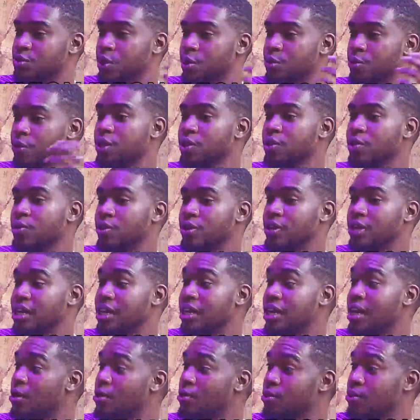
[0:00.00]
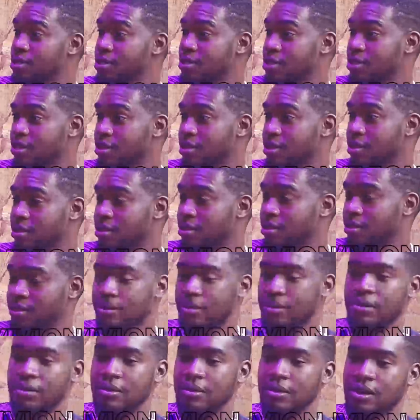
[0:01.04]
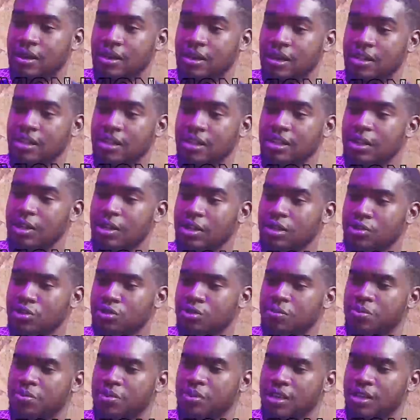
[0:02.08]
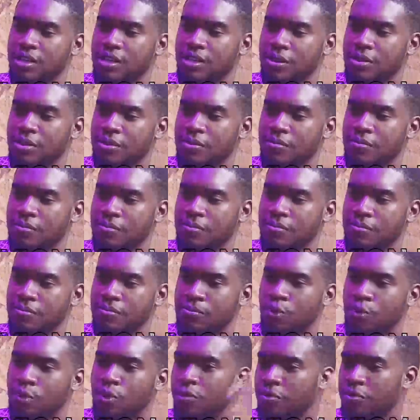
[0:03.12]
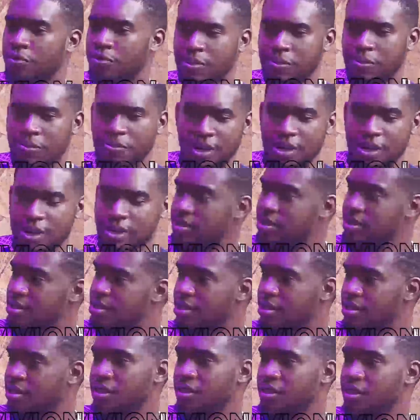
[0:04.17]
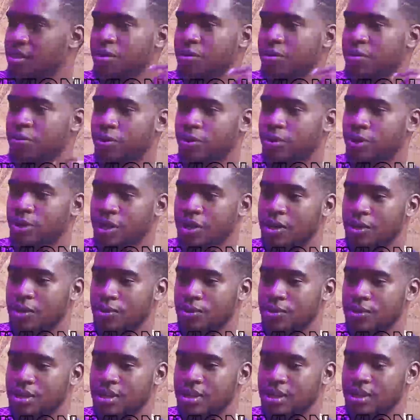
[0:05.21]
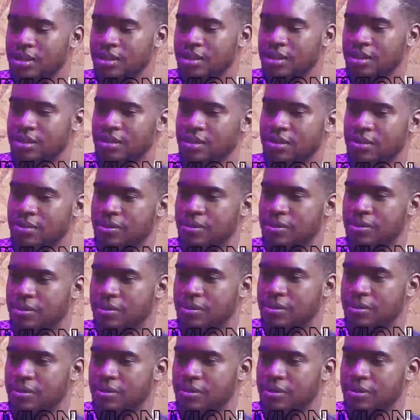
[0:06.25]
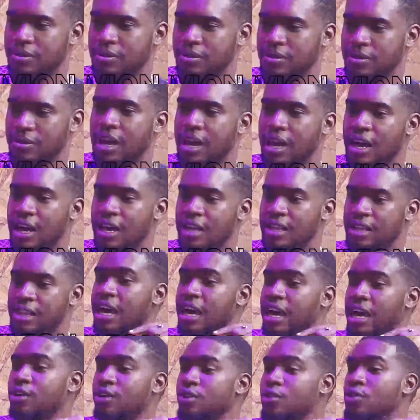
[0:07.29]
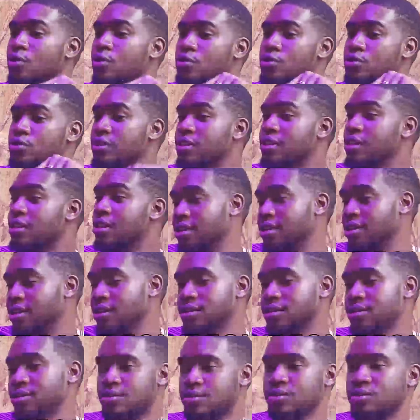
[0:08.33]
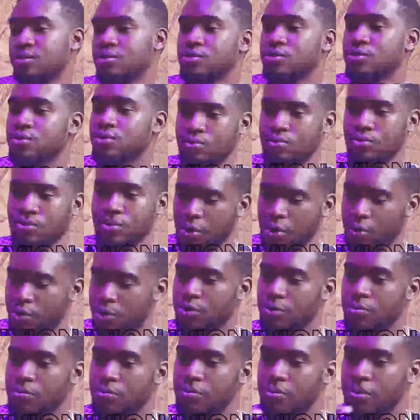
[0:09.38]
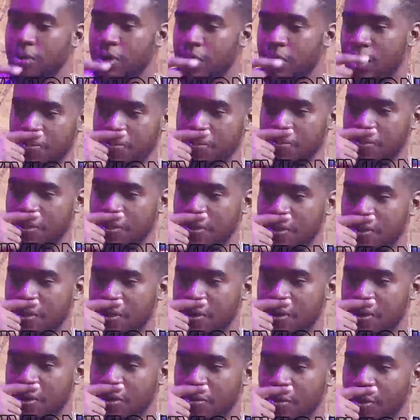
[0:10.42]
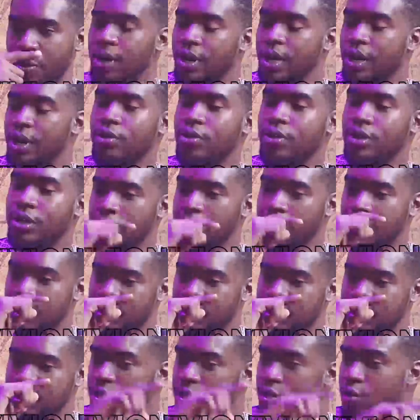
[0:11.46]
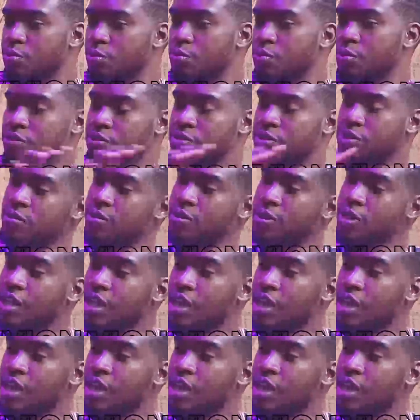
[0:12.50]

We went on an outing. I think that should be at one of the parks here in Port Harcourt, and I think I hadn't gotten there yet, so I was on my way. But when I got there, my sister told me of something that